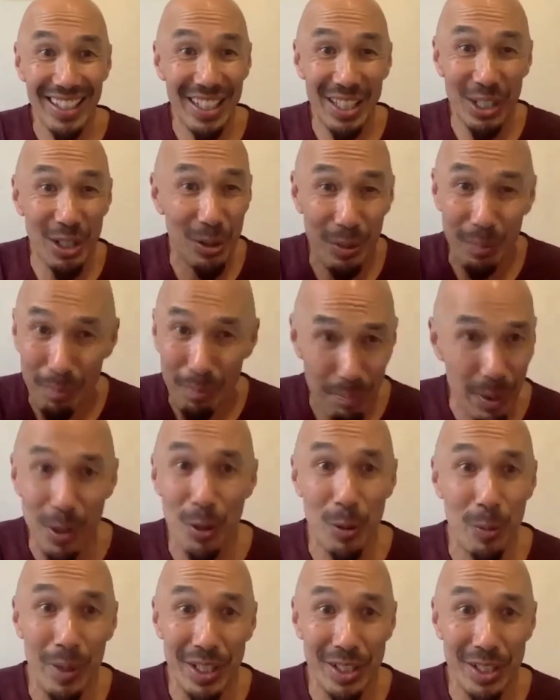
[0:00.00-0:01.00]
You know,
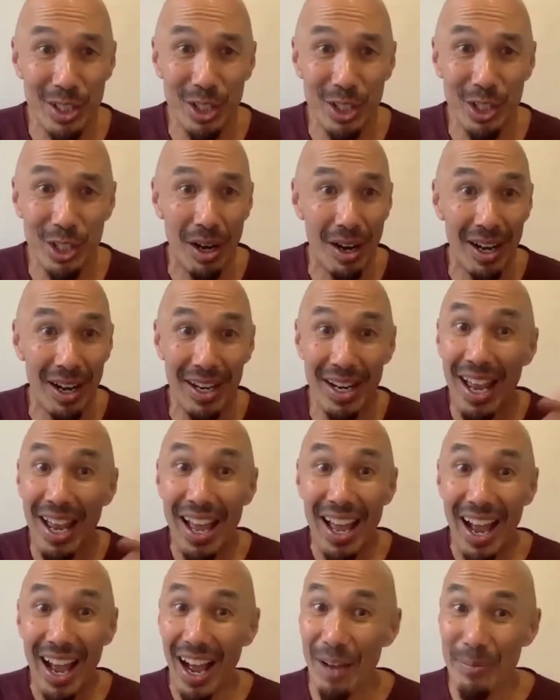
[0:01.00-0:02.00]
boom, it's
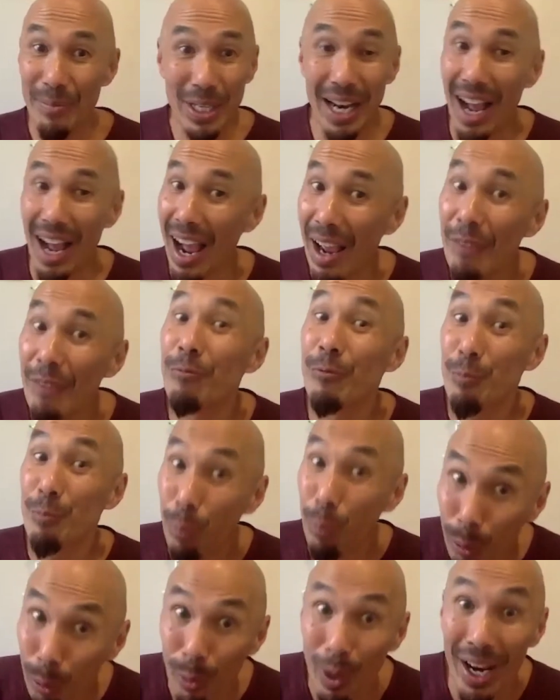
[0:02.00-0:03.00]
gone. I mean, I've
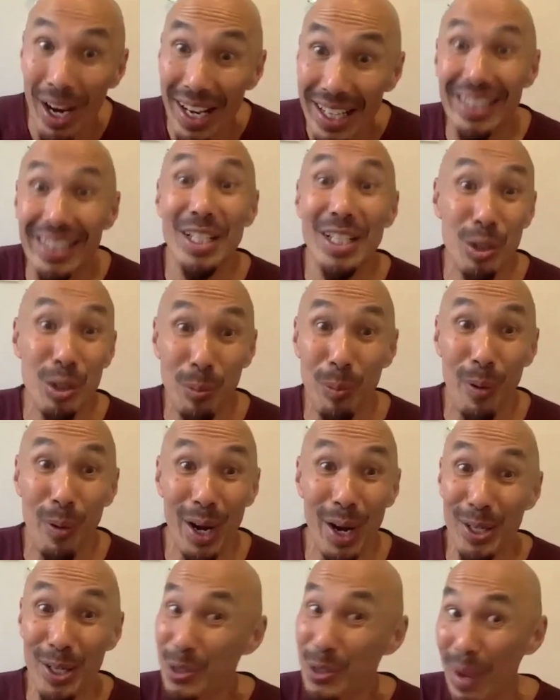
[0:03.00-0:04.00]
prayed these
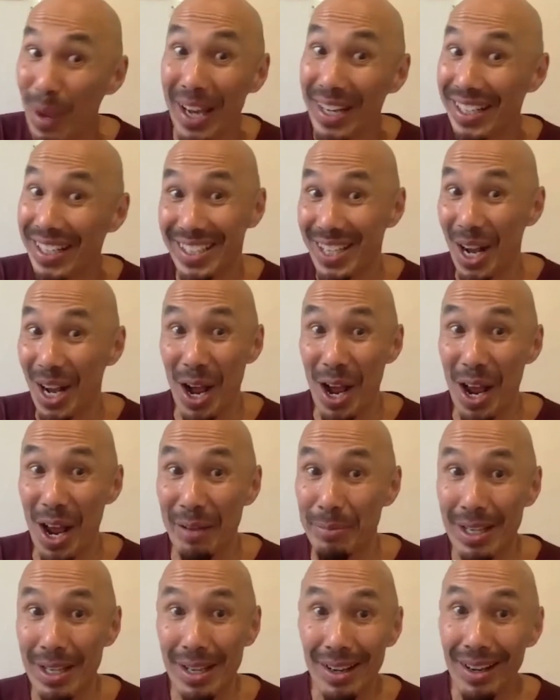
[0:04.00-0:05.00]
prayers many
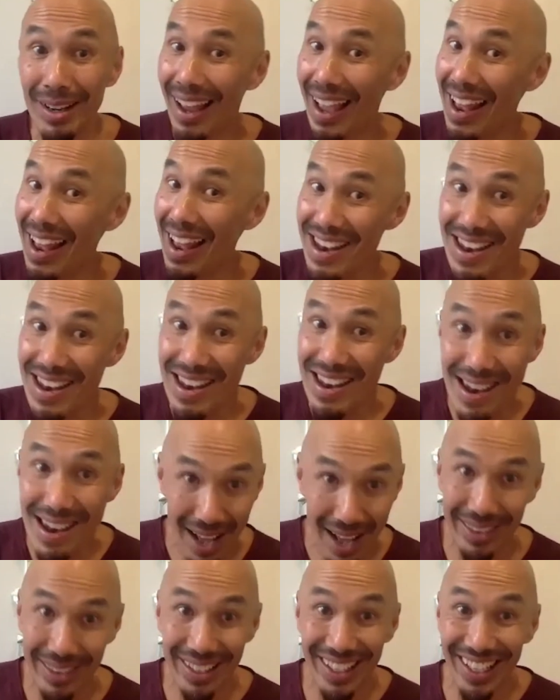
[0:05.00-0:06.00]
times and
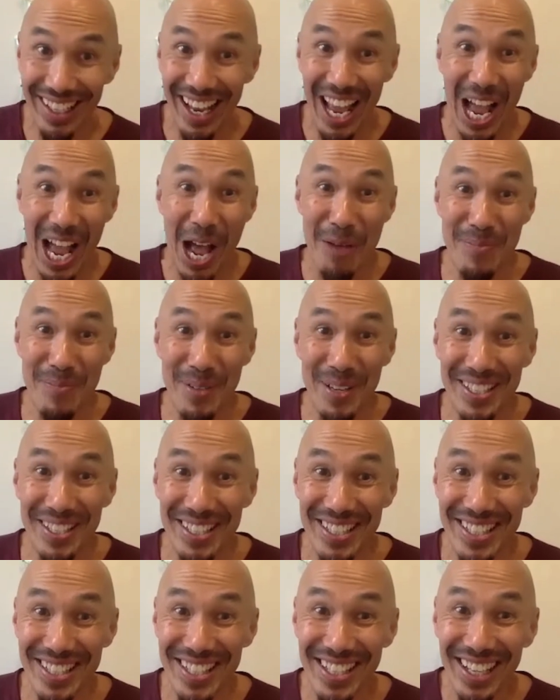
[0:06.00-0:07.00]
nothing
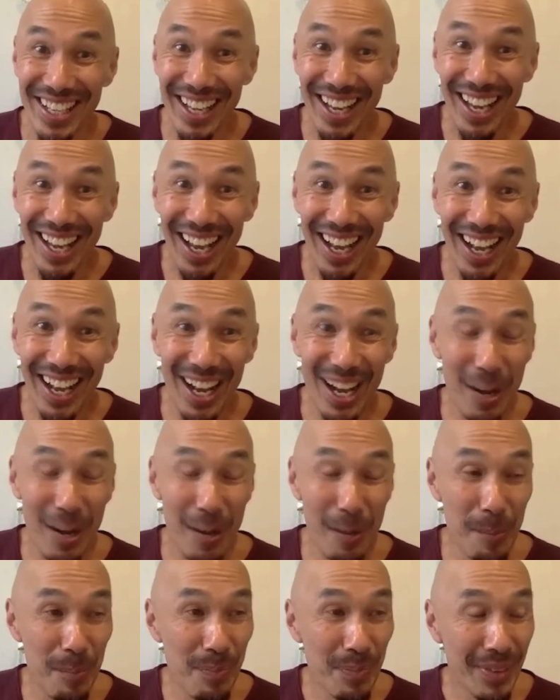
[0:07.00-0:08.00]
happens.
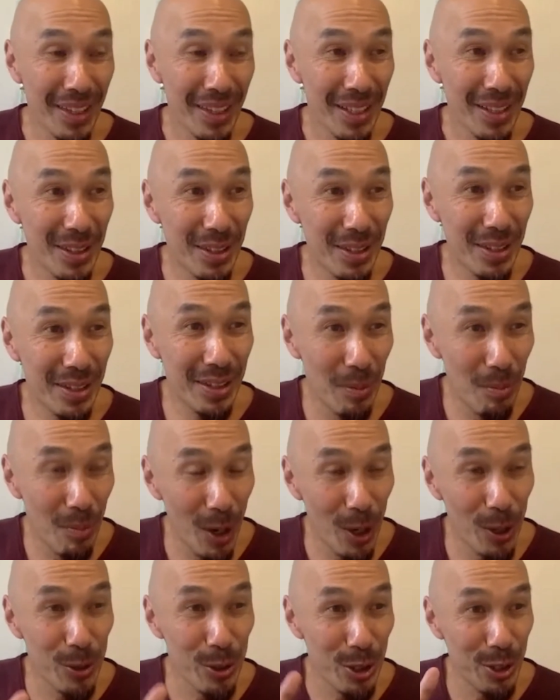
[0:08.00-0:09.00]
The
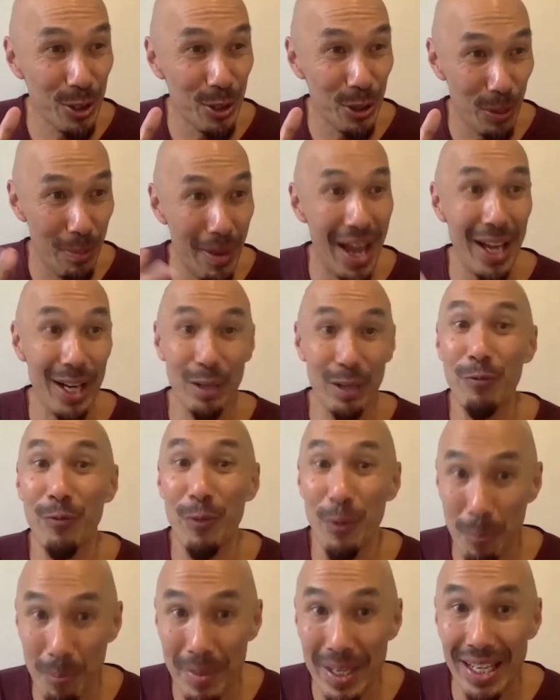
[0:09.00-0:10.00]
most dramatic
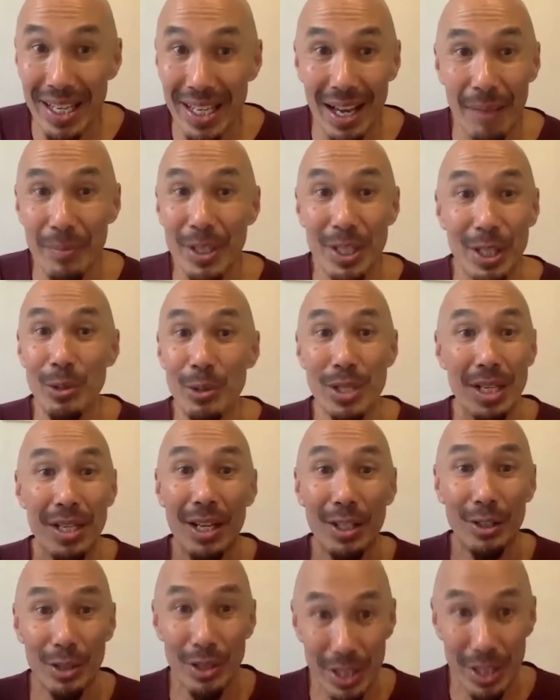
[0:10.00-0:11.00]
for me, I mean, there was
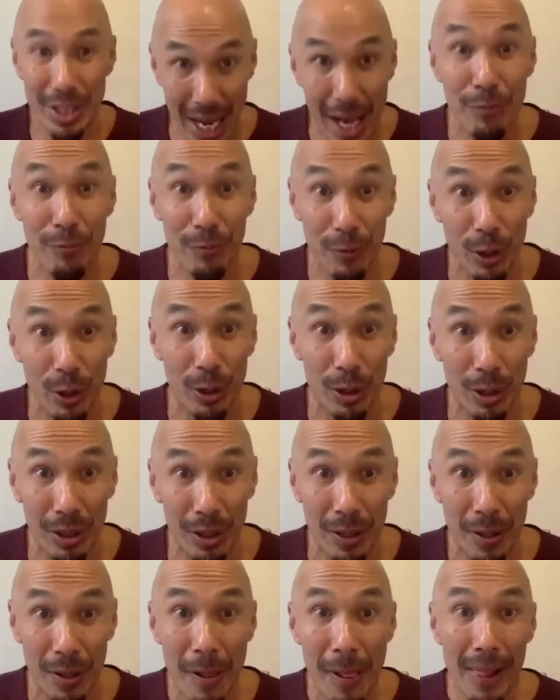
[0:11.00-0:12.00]
another deaf
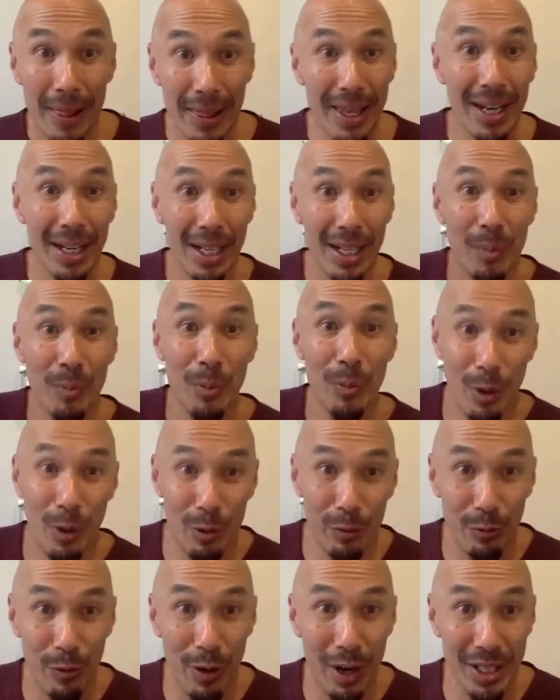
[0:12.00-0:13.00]
girl that a couple of
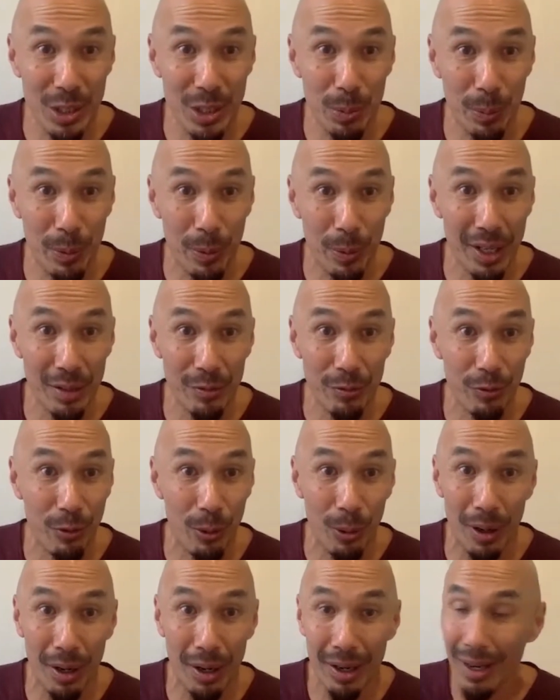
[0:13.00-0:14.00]
our friends prayed
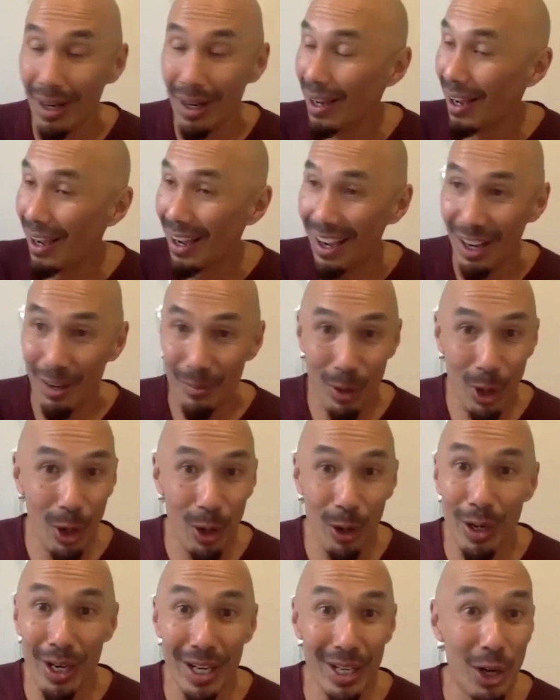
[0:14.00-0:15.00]
for,
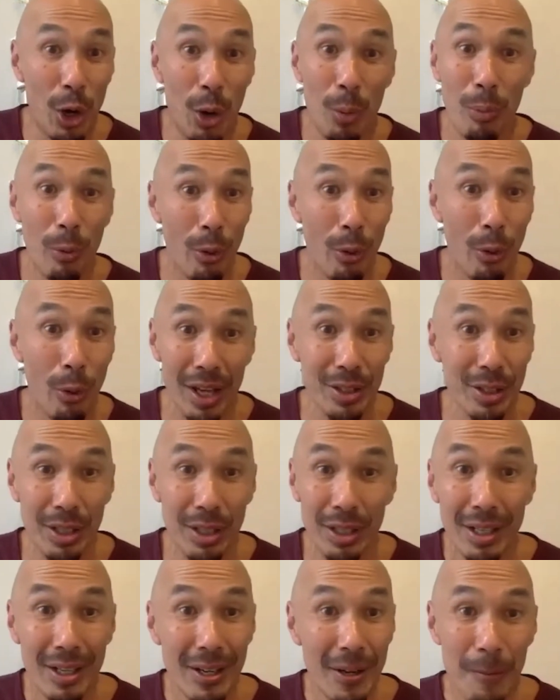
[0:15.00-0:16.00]
her and her
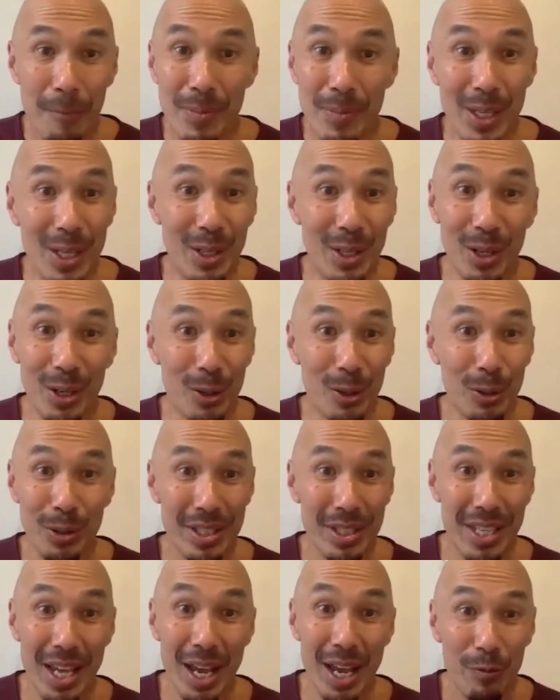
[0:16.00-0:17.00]
brother, you know,
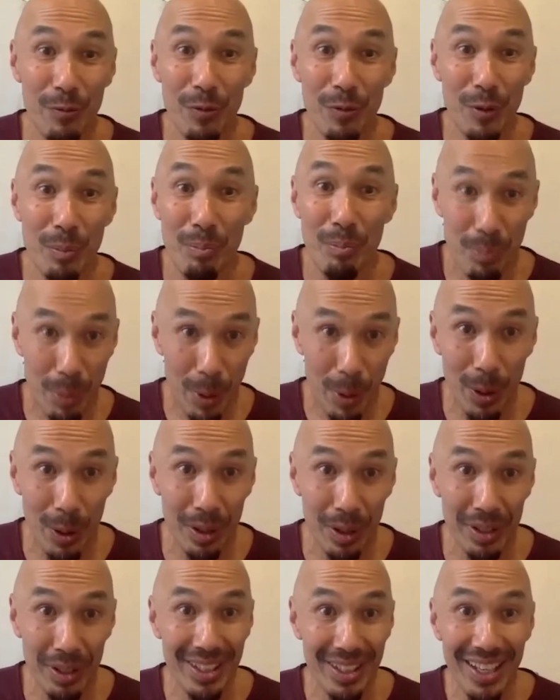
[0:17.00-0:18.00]
deaf from
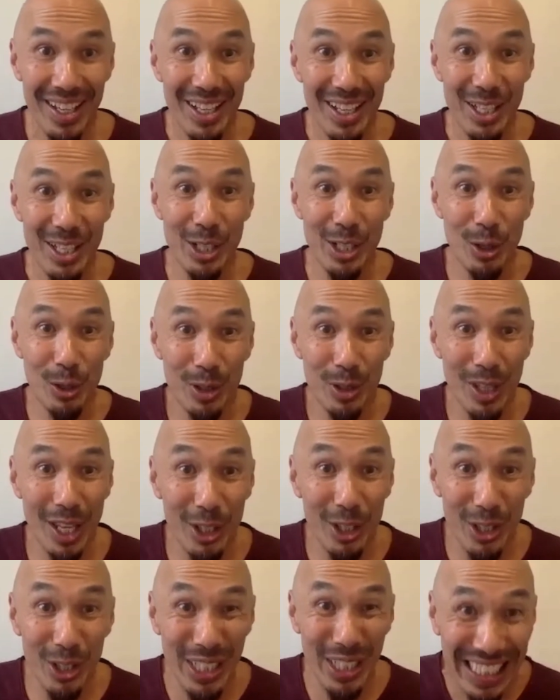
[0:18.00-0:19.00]
birth, you know, that
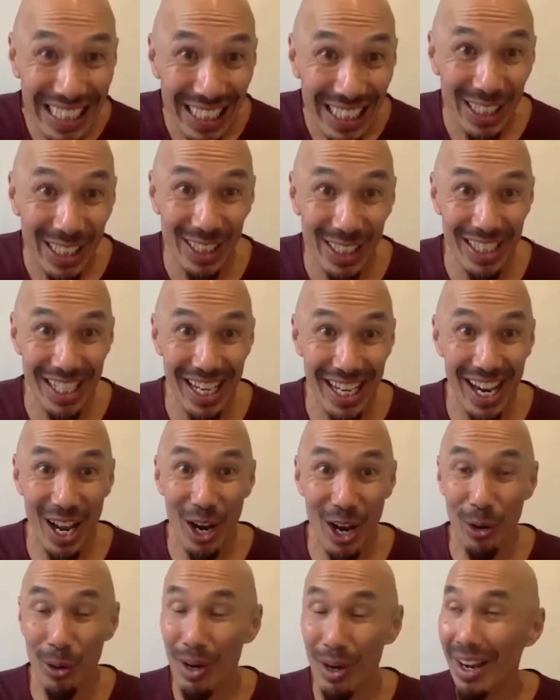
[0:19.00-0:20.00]
could hear
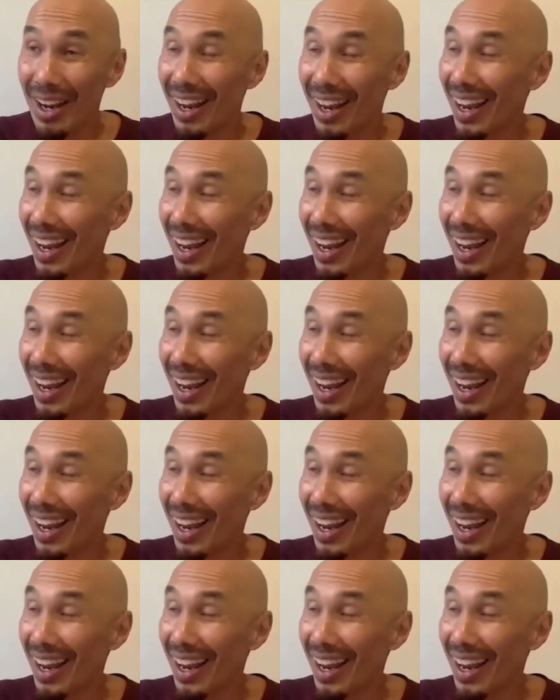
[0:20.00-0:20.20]
now.